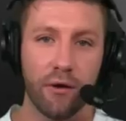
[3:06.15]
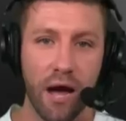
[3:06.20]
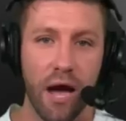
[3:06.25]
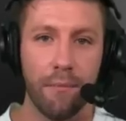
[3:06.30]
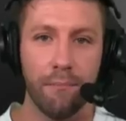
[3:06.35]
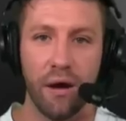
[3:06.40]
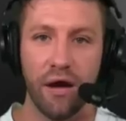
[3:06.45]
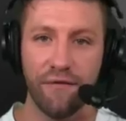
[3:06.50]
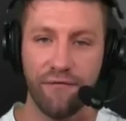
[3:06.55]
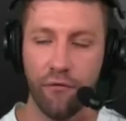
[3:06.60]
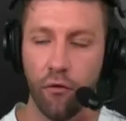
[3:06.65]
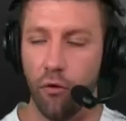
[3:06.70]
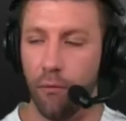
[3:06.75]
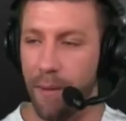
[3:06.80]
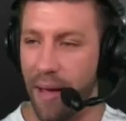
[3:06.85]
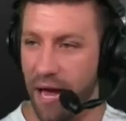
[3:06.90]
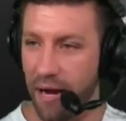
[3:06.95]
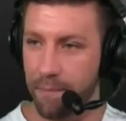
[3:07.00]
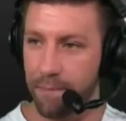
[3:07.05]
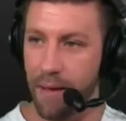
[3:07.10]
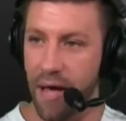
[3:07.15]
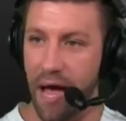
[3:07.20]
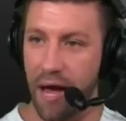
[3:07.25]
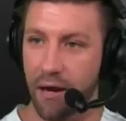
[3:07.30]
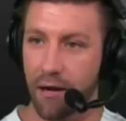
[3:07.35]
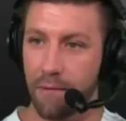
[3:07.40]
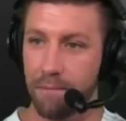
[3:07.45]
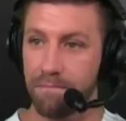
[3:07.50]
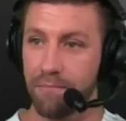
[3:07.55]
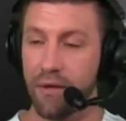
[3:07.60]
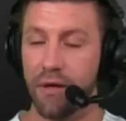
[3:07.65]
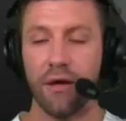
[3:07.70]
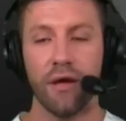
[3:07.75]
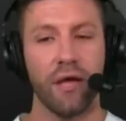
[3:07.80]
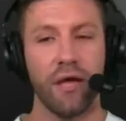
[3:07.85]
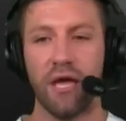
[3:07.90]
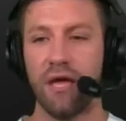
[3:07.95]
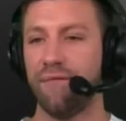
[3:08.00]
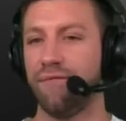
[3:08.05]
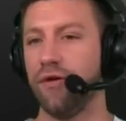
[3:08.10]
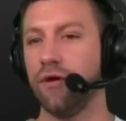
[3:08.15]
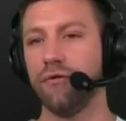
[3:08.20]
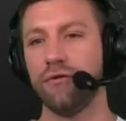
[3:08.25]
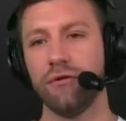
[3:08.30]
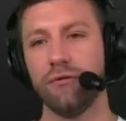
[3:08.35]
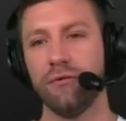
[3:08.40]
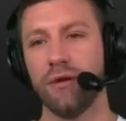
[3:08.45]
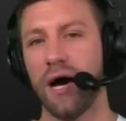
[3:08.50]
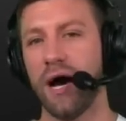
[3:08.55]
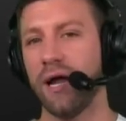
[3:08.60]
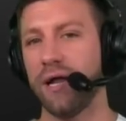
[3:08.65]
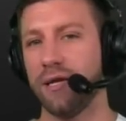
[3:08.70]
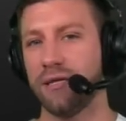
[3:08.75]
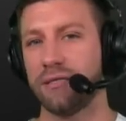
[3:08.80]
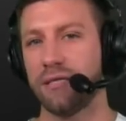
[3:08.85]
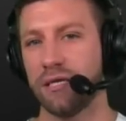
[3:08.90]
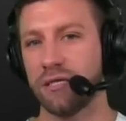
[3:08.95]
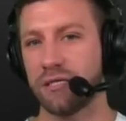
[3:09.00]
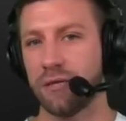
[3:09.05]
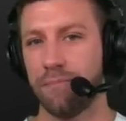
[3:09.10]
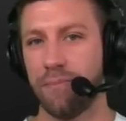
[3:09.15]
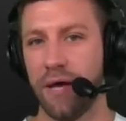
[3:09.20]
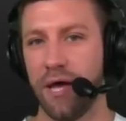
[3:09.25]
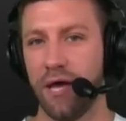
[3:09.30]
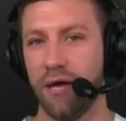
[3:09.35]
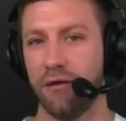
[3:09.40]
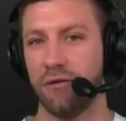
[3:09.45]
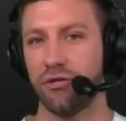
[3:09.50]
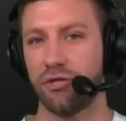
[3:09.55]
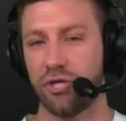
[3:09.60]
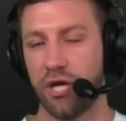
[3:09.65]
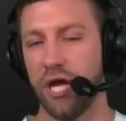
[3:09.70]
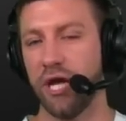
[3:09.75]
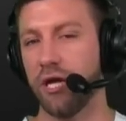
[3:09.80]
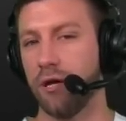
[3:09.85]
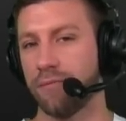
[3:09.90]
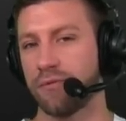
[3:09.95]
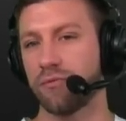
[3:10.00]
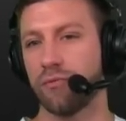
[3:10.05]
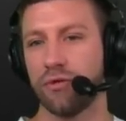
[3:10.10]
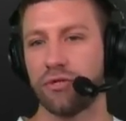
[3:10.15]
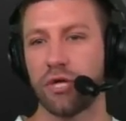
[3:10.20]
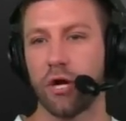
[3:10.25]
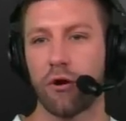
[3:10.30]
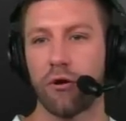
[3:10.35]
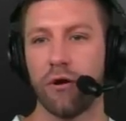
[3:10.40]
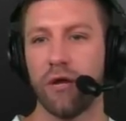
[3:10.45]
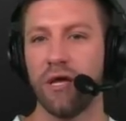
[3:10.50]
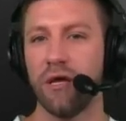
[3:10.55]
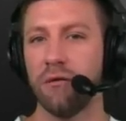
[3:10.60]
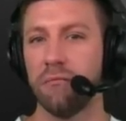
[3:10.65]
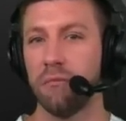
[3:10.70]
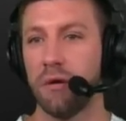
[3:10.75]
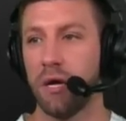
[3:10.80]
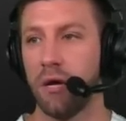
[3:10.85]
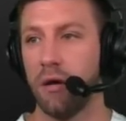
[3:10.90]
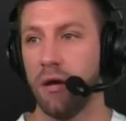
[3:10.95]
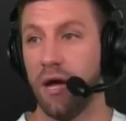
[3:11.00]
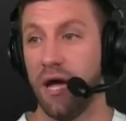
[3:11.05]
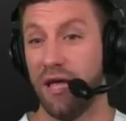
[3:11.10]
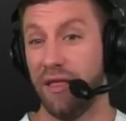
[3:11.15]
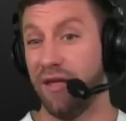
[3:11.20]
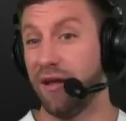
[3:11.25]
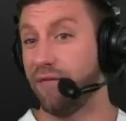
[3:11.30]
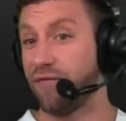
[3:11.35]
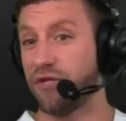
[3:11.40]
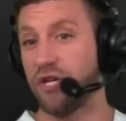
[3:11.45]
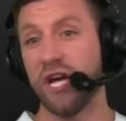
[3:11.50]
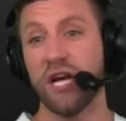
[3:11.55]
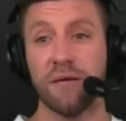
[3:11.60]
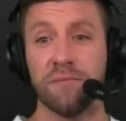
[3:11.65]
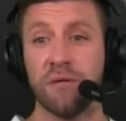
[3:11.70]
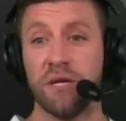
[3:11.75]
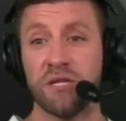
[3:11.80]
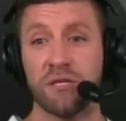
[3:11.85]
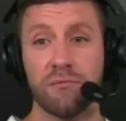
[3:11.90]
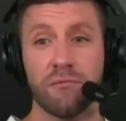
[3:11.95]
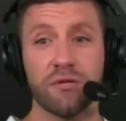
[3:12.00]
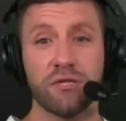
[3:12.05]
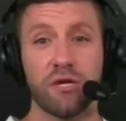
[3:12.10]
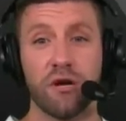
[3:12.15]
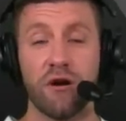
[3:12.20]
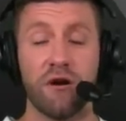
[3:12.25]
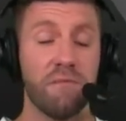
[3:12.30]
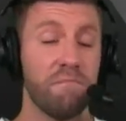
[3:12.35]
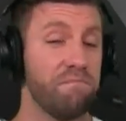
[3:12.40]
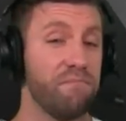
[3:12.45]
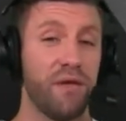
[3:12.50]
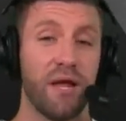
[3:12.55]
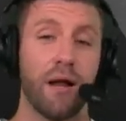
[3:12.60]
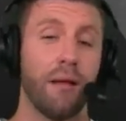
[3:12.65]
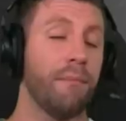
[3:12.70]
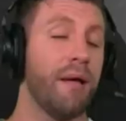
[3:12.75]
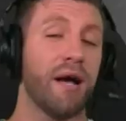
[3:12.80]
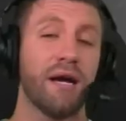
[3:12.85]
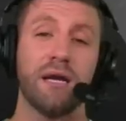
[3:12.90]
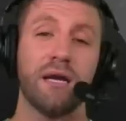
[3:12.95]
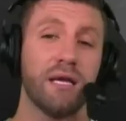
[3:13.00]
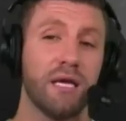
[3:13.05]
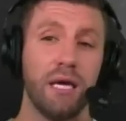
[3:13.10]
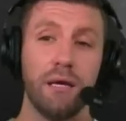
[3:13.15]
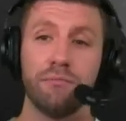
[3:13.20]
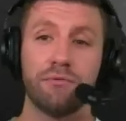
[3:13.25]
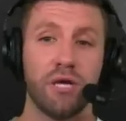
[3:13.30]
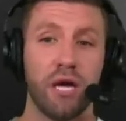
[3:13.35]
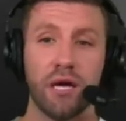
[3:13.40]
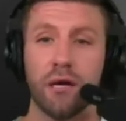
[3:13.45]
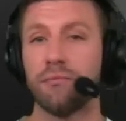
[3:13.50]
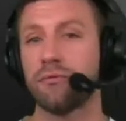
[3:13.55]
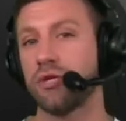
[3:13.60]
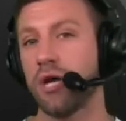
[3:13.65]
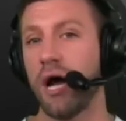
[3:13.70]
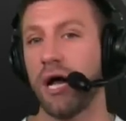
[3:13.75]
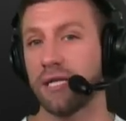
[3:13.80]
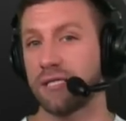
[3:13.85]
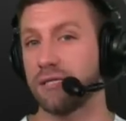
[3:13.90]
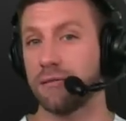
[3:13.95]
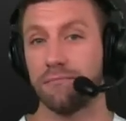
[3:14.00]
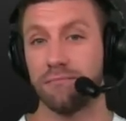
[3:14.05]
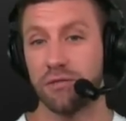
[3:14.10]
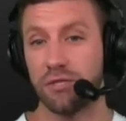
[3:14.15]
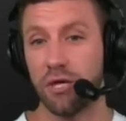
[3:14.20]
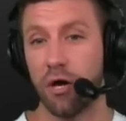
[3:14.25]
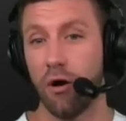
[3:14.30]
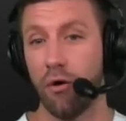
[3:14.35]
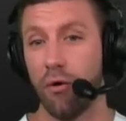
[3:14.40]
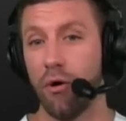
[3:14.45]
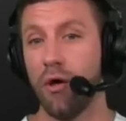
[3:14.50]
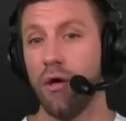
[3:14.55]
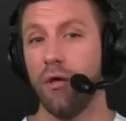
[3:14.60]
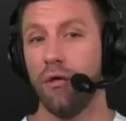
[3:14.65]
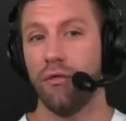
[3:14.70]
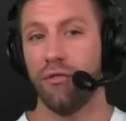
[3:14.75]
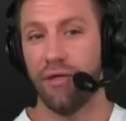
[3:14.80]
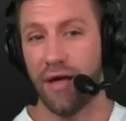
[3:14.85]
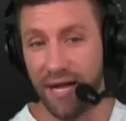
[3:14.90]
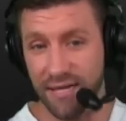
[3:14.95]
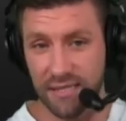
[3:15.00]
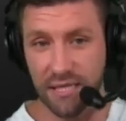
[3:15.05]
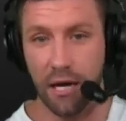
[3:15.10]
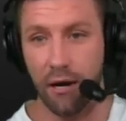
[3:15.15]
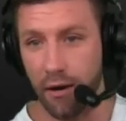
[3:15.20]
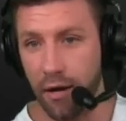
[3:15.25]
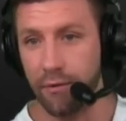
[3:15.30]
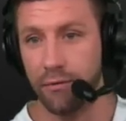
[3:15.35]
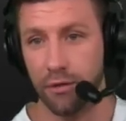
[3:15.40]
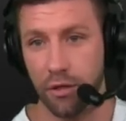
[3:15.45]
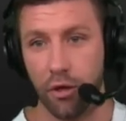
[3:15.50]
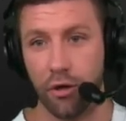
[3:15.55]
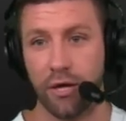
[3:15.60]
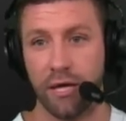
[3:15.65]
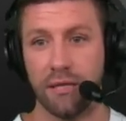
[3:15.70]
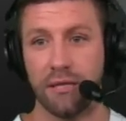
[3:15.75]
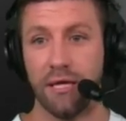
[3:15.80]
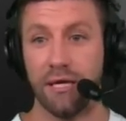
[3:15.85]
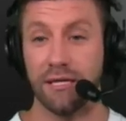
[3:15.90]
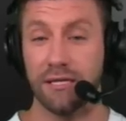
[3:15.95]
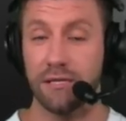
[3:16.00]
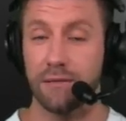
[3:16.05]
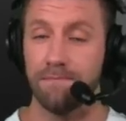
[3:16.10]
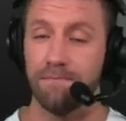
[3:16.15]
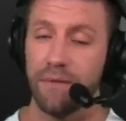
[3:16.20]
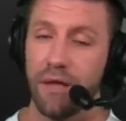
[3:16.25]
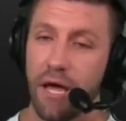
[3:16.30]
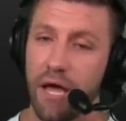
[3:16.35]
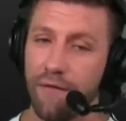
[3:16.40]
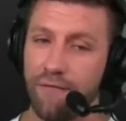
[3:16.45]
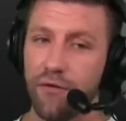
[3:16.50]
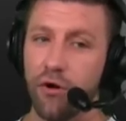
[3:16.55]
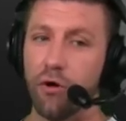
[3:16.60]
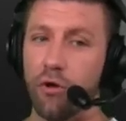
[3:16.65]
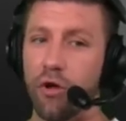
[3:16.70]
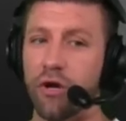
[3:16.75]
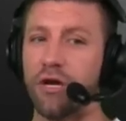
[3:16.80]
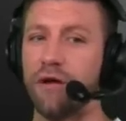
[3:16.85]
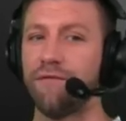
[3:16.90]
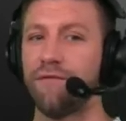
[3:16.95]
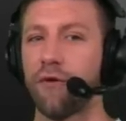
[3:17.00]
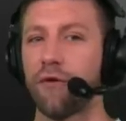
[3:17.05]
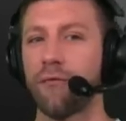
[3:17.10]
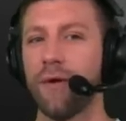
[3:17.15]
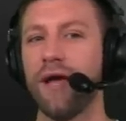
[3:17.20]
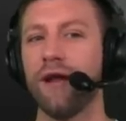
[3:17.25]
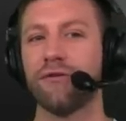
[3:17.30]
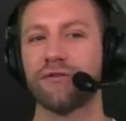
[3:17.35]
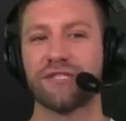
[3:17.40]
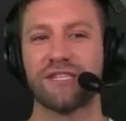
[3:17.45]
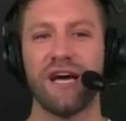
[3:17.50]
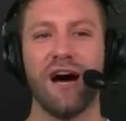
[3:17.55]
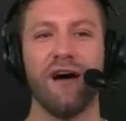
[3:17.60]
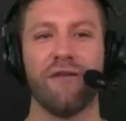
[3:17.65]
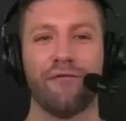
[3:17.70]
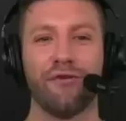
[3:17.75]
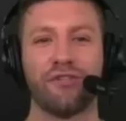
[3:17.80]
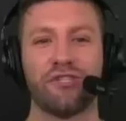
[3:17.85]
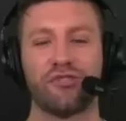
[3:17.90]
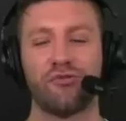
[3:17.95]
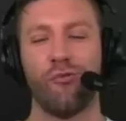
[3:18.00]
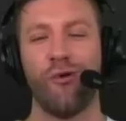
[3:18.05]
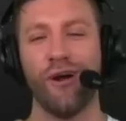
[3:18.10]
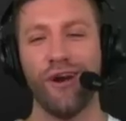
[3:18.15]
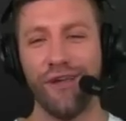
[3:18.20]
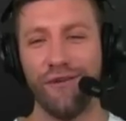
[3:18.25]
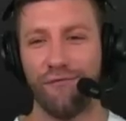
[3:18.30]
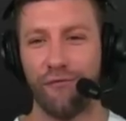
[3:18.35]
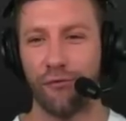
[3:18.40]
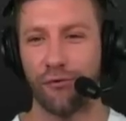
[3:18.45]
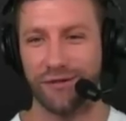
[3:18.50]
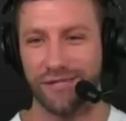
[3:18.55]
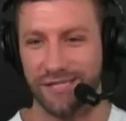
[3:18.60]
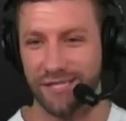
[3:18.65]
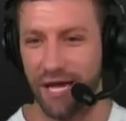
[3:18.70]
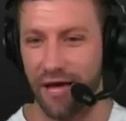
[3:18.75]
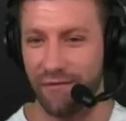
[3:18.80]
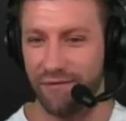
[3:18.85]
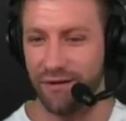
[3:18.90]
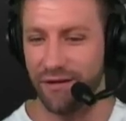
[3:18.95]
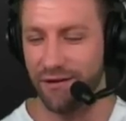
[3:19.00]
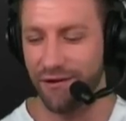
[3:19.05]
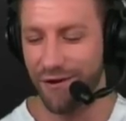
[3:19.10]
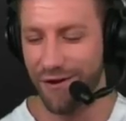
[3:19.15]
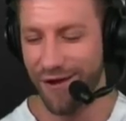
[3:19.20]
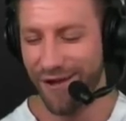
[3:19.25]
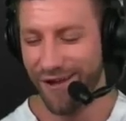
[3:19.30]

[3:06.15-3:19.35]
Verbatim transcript: have my fullback back. If you do not anticipate Jacobs returning, and then if Jacobs doesn't return, then I'm not going to keep Jakob Johnson. So that's how I would look at this. If you're looking for Raiders coverage 24 7,